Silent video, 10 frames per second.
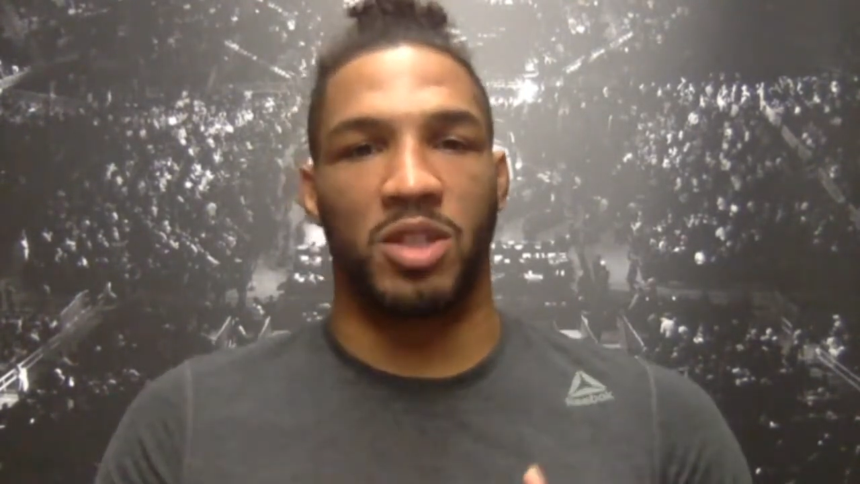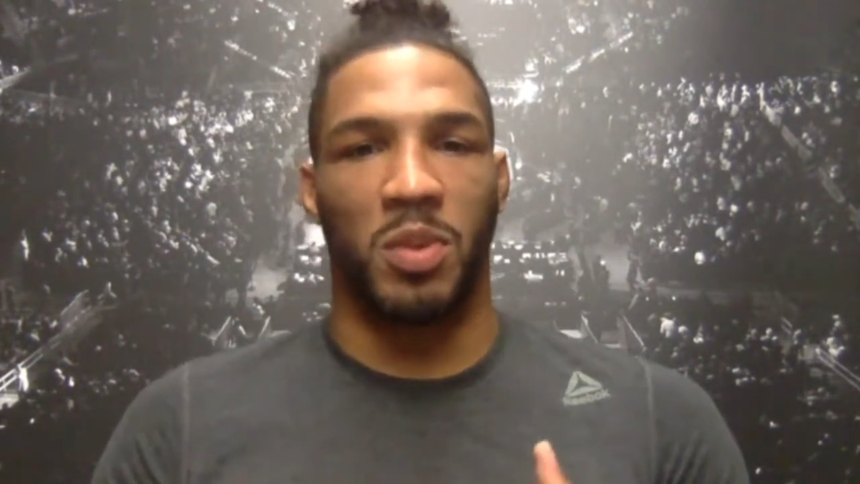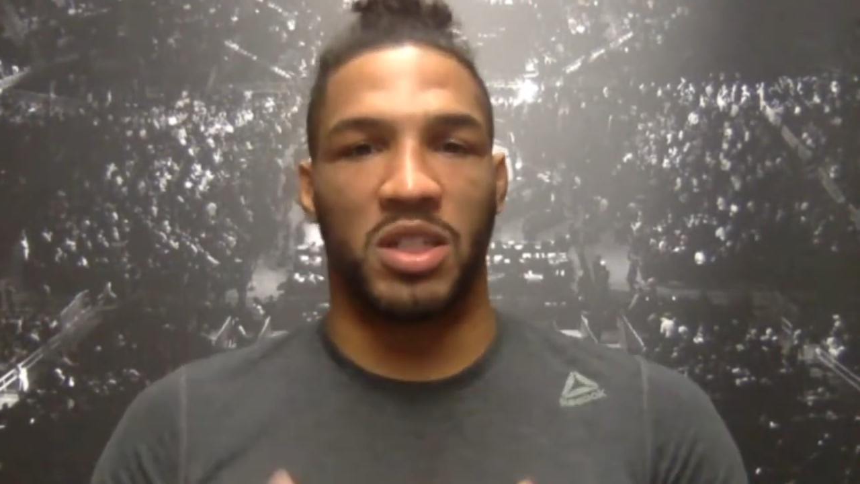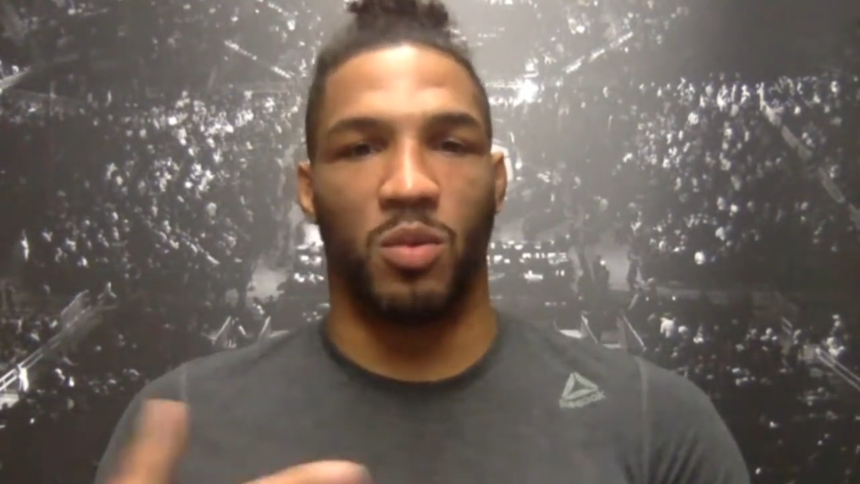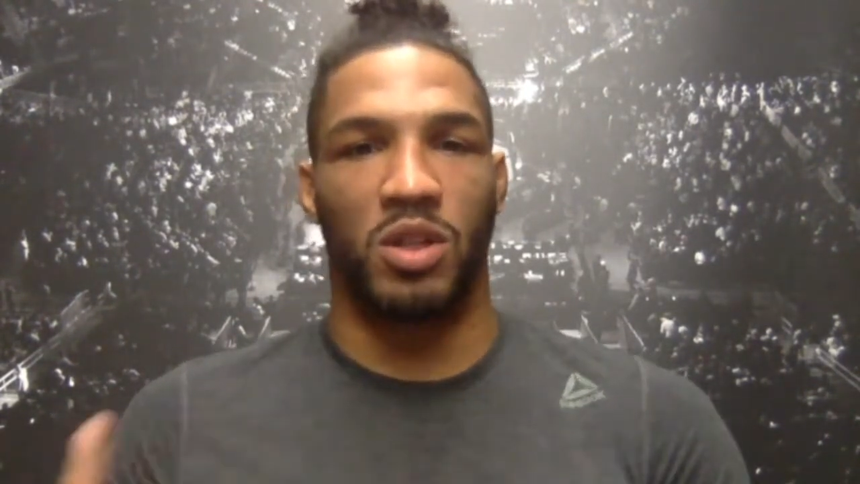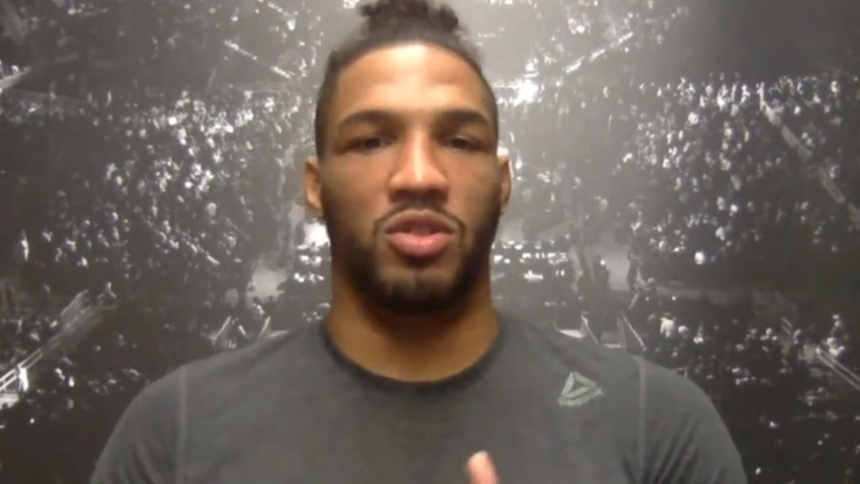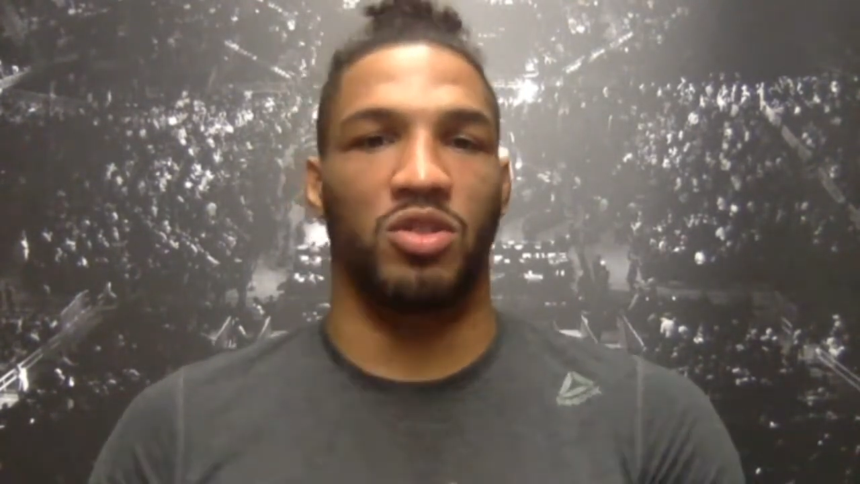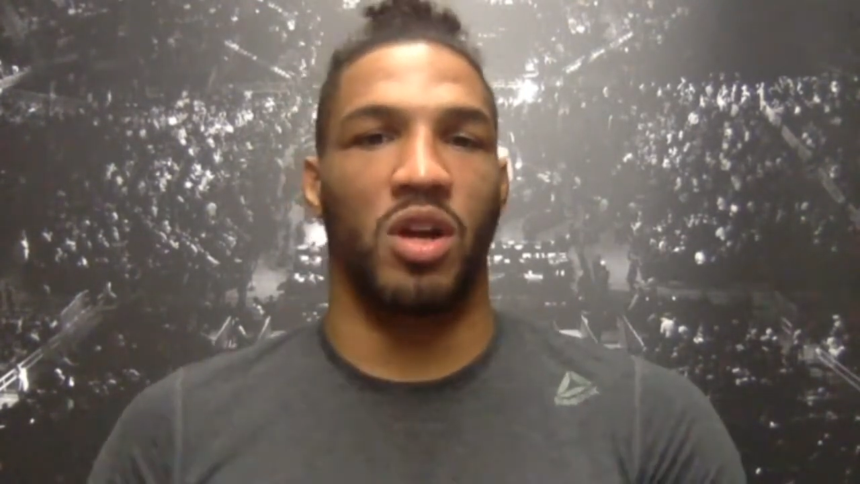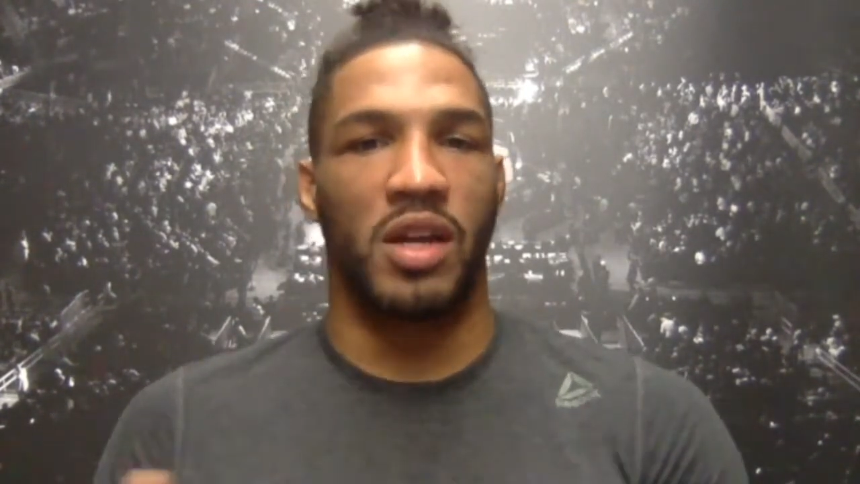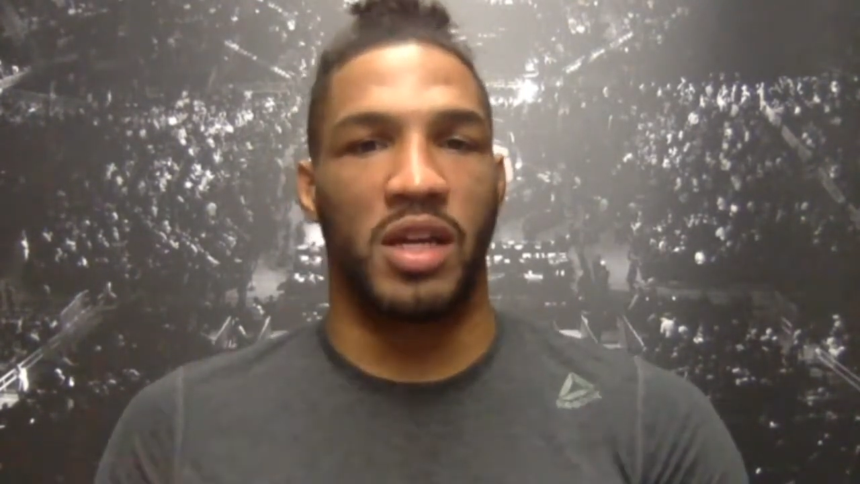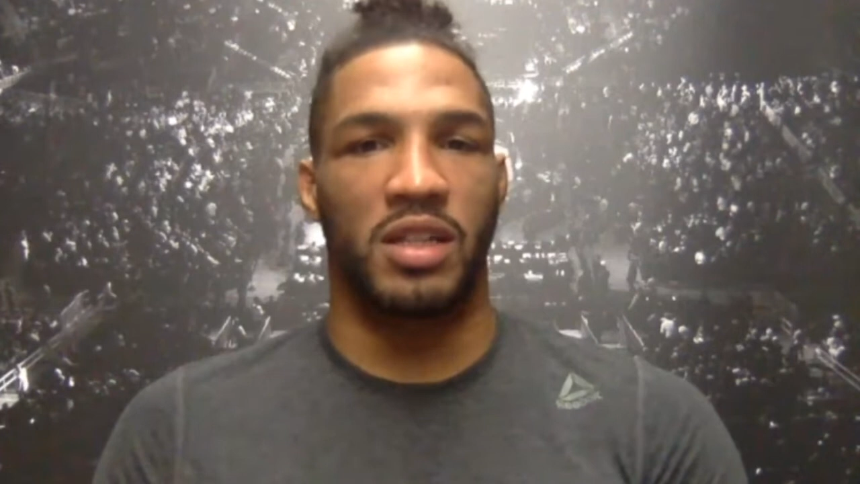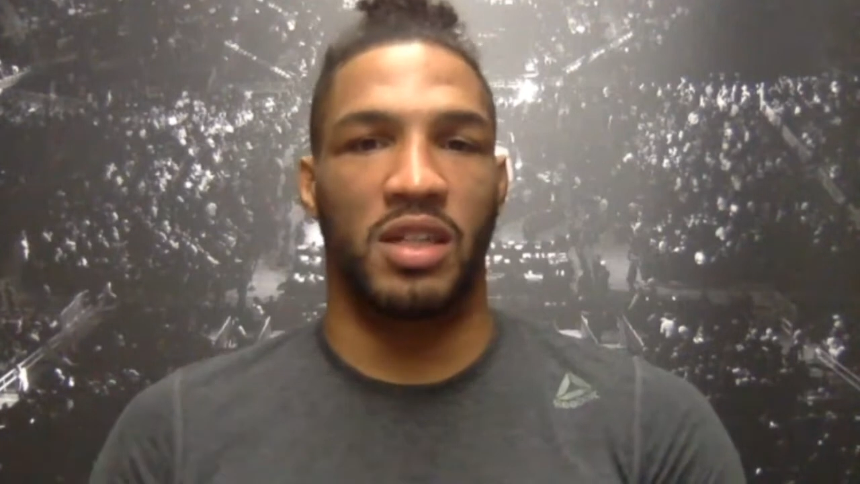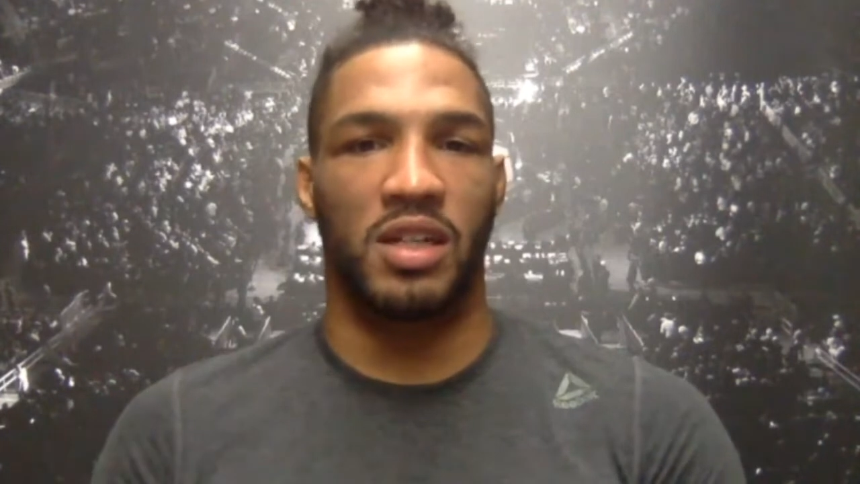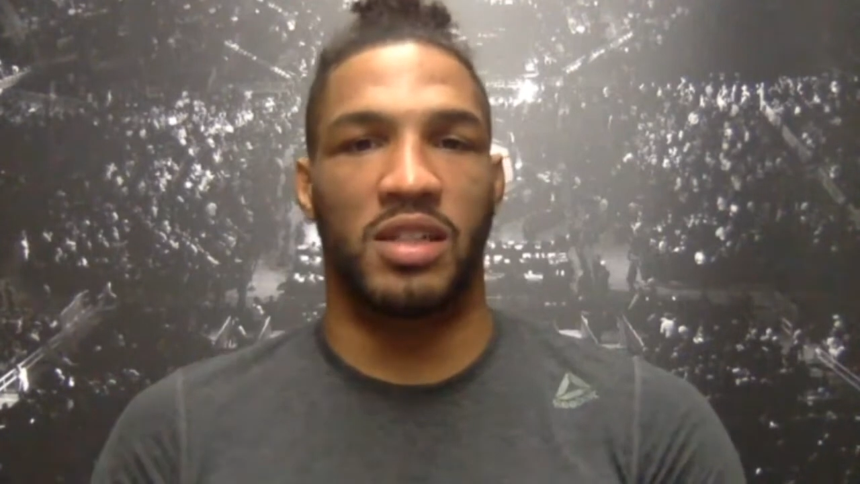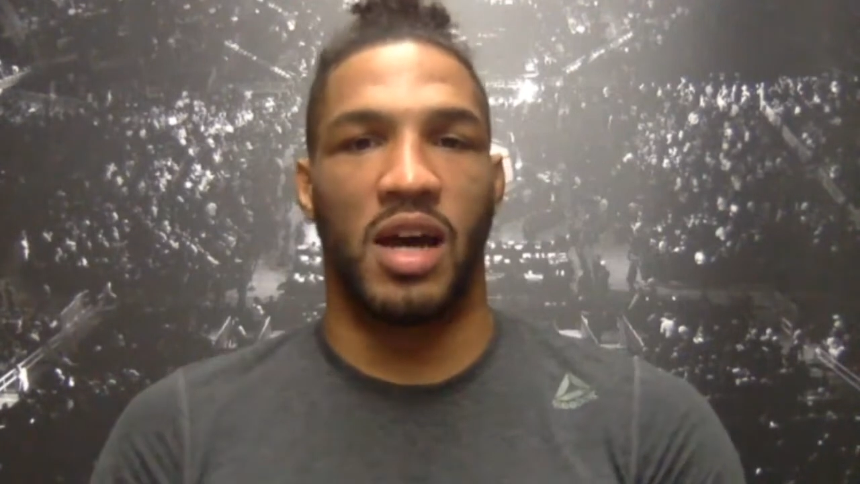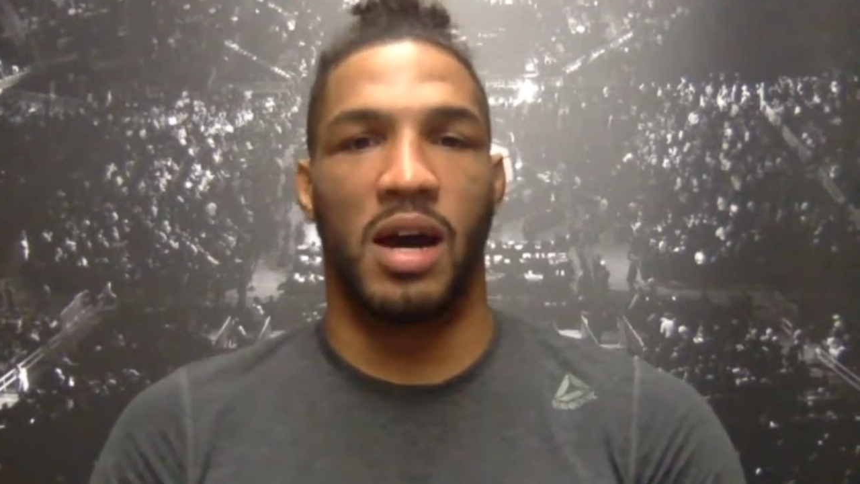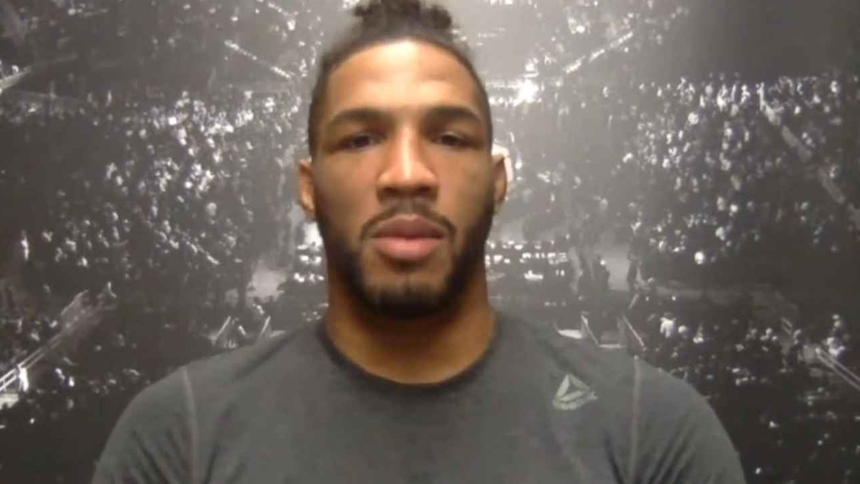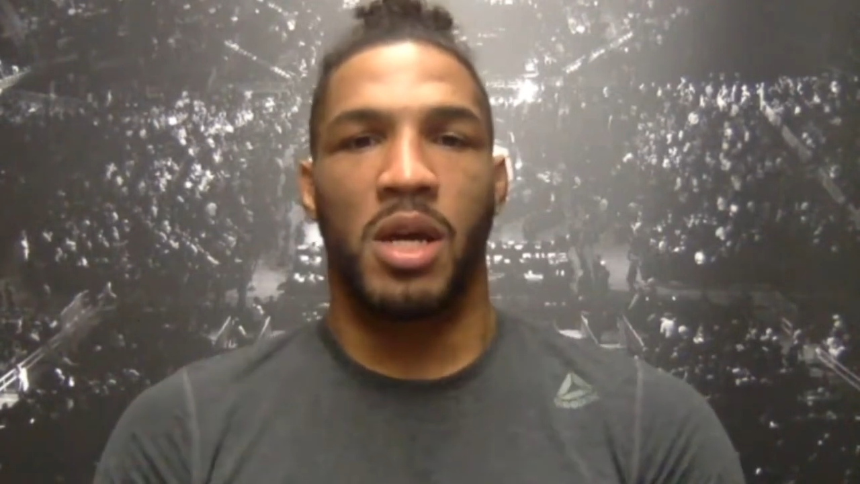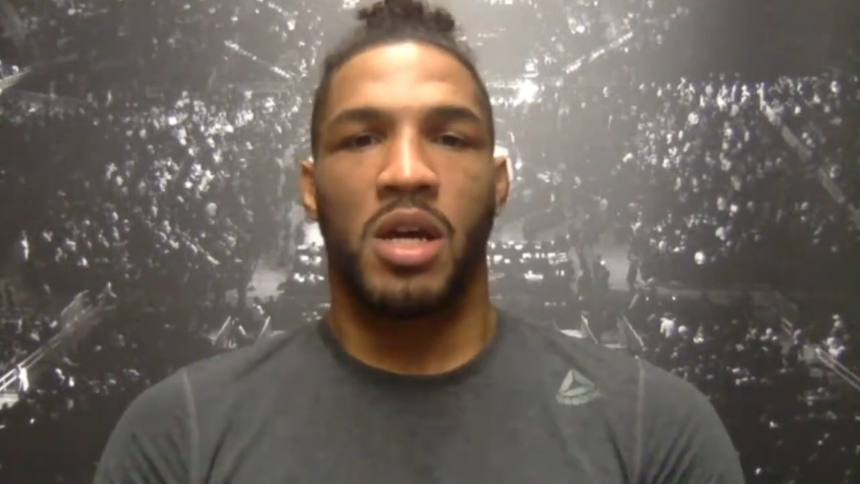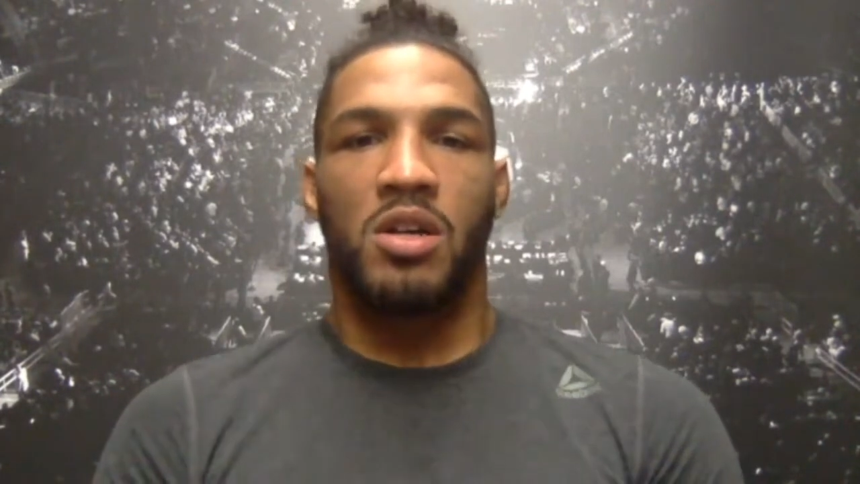especially once you start getting to the
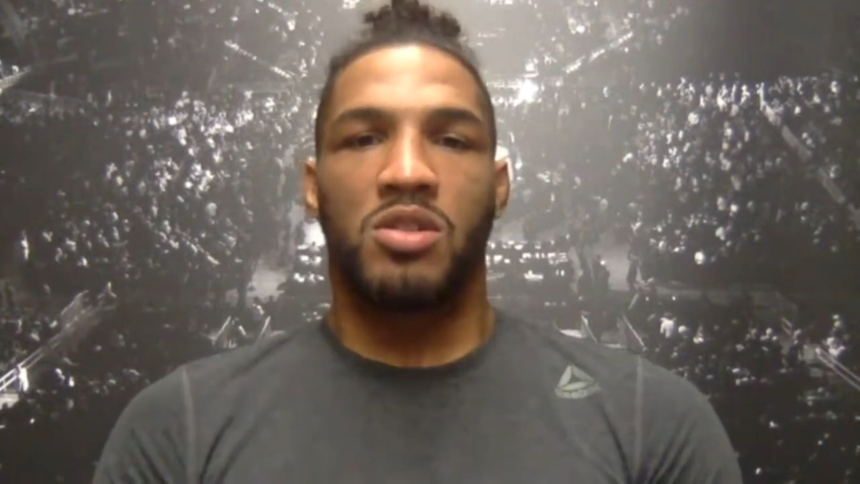top.